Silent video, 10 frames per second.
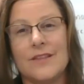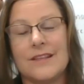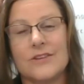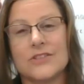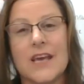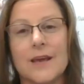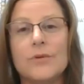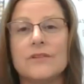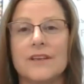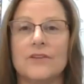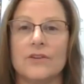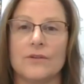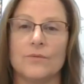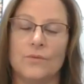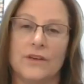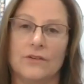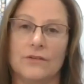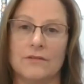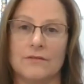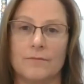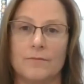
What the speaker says: Your table leader will